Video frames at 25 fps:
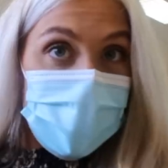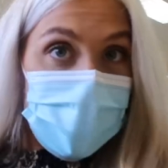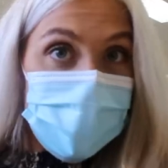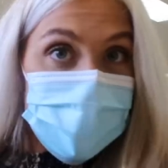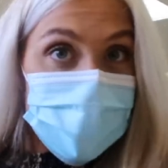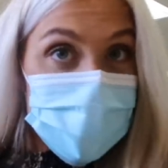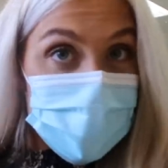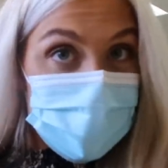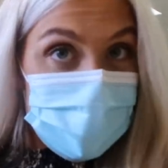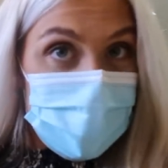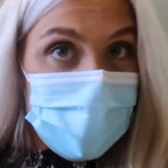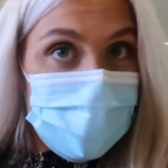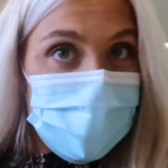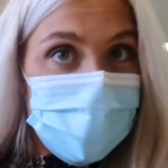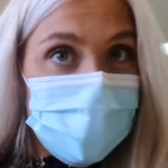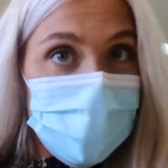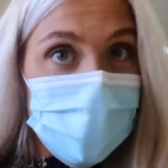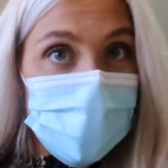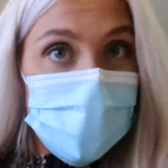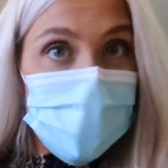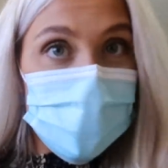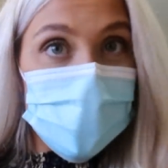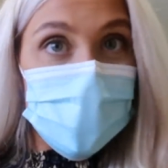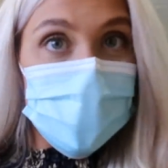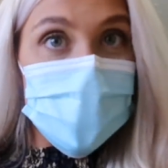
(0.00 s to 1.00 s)
Oh, I've just been
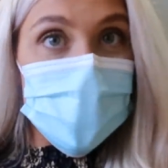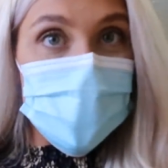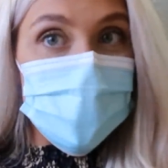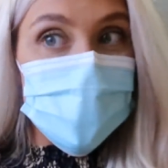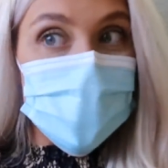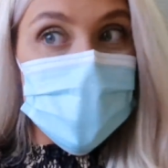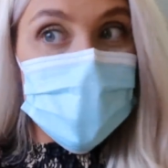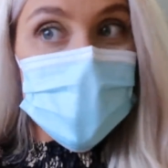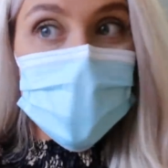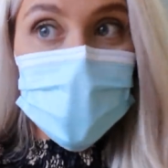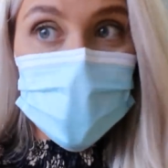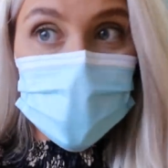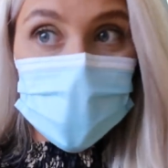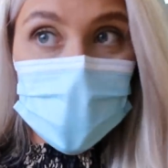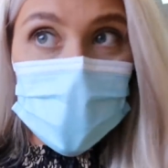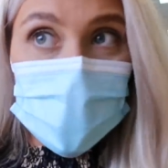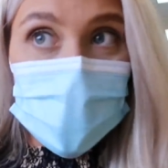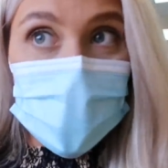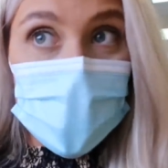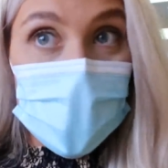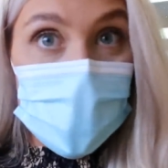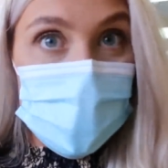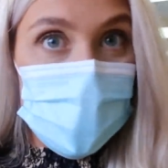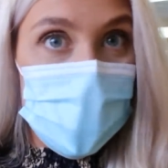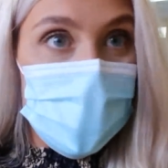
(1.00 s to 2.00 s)
informed of some secret
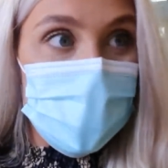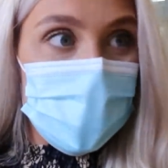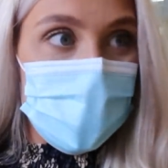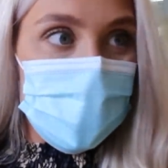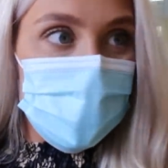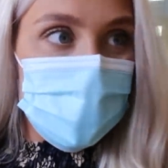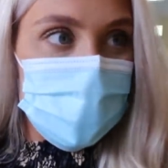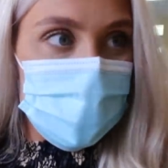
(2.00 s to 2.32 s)
Primark